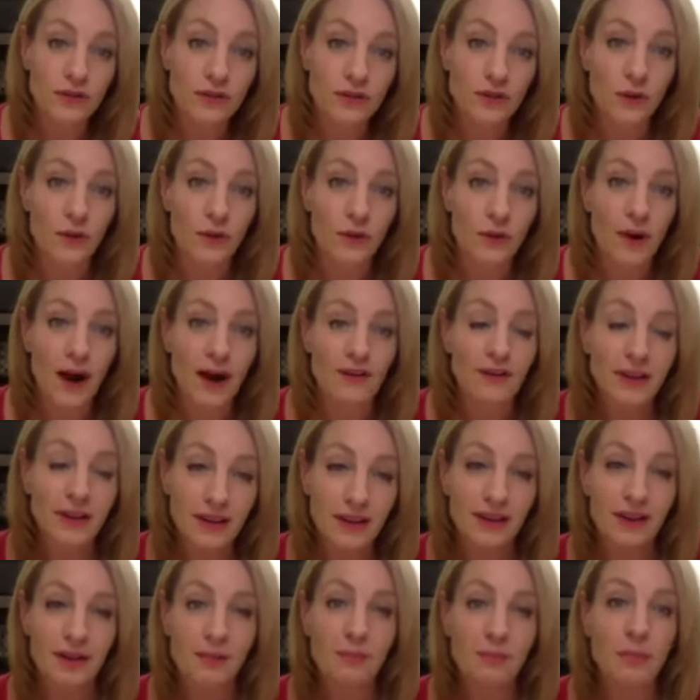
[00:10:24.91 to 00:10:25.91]
So I really
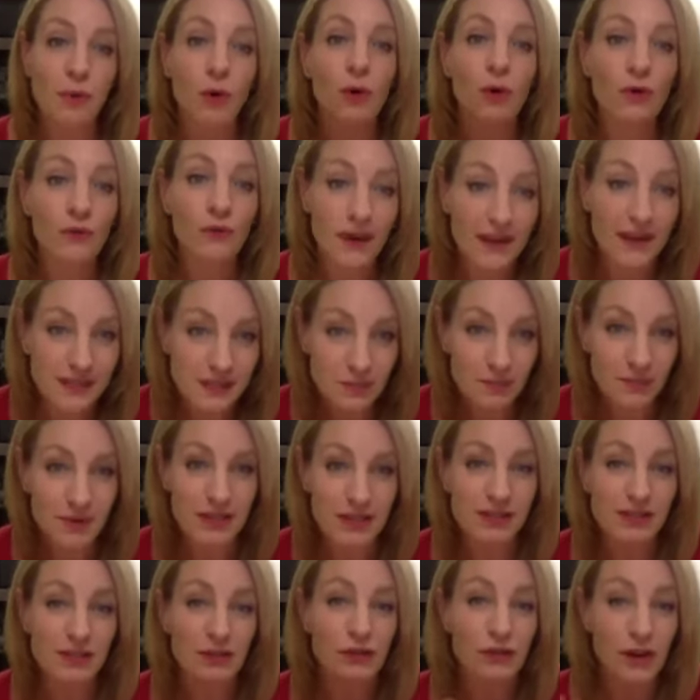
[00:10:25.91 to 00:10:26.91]
think bowl
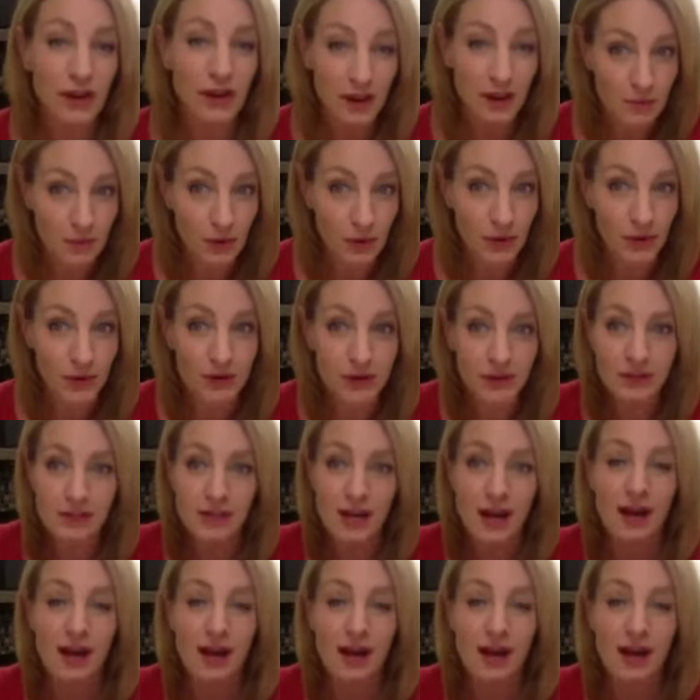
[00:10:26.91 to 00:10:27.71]
recipes and grain bowls,